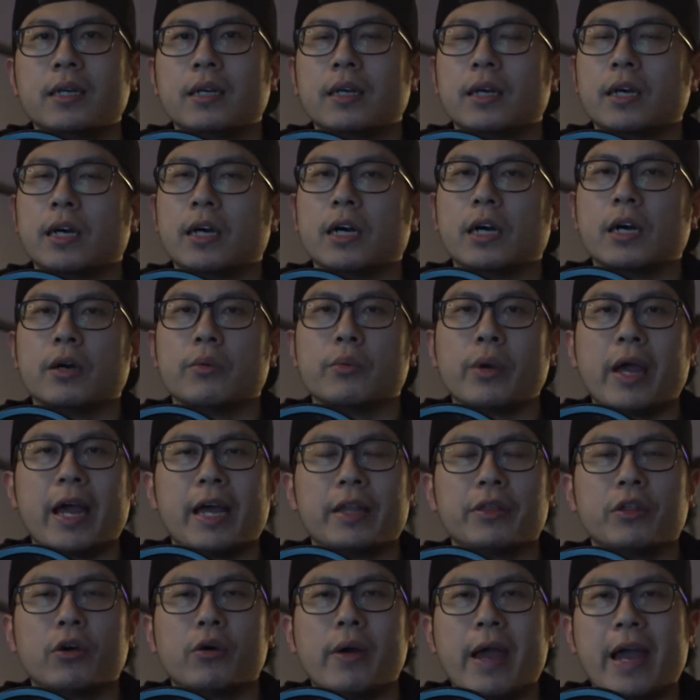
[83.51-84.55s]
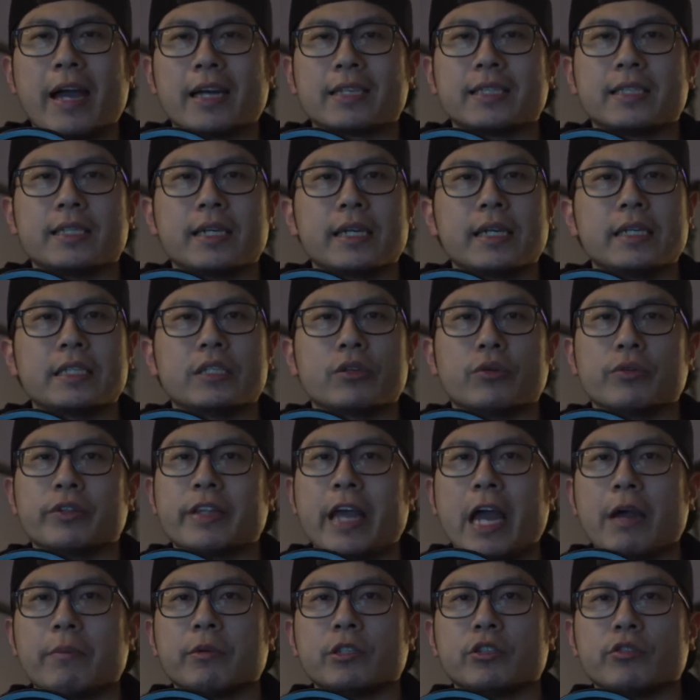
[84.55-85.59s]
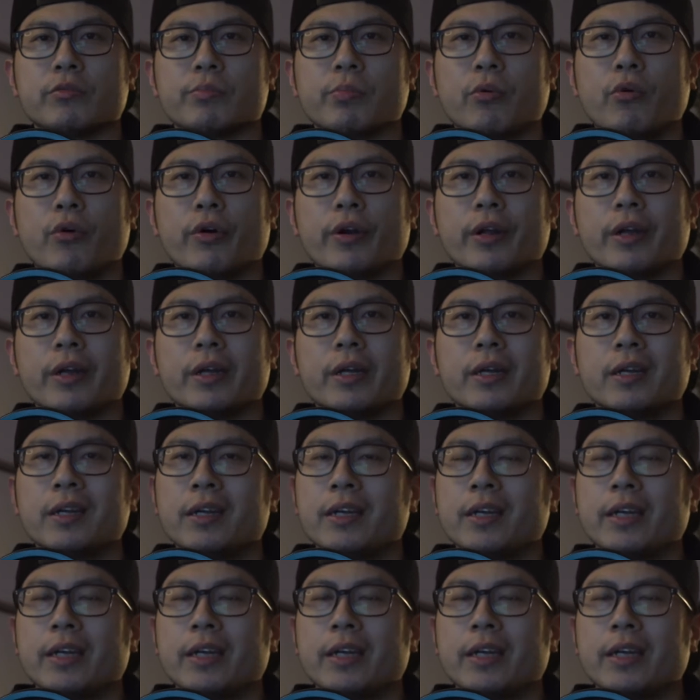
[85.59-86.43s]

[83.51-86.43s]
We had no accidents or damage reported.